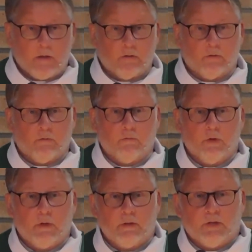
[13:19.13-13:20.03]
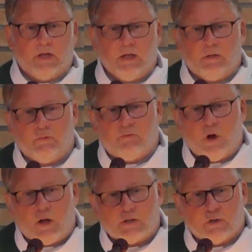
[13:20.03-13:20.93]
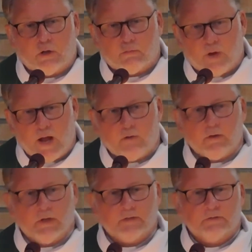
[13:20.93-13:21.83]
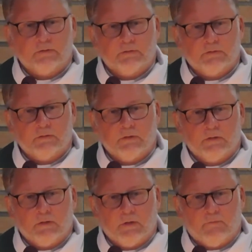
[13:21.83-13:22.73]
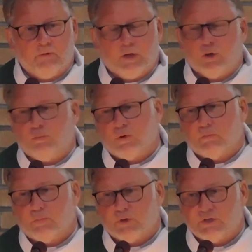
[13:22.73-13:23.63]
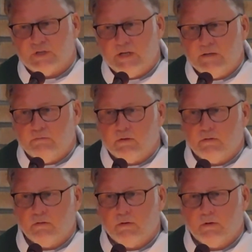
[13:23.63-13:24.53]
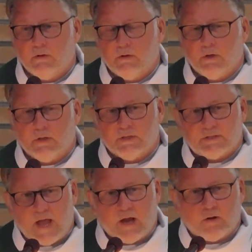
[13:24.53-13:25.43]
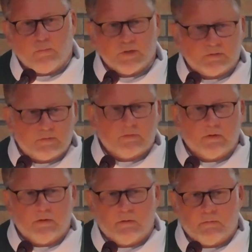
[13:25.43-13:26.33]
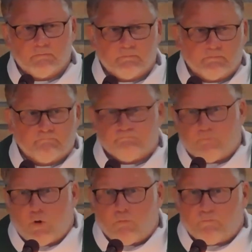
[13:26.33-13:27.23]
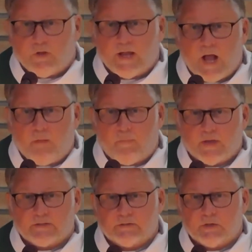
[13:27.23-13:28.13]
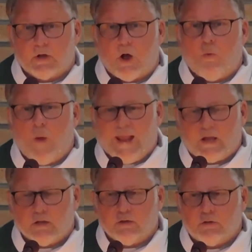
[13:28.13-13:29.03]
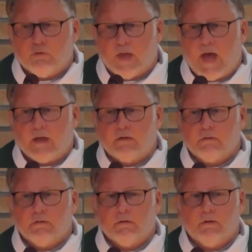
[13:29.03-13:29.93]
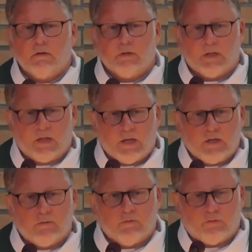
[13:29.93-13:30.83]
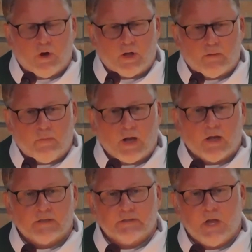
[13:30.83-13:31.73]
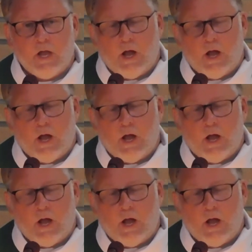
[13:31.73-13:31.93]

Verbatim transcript: you know, the kingdom of God is all around us if we could per- perceive it. And the sacraments hopefully help us awaken to that kingdom of God among us.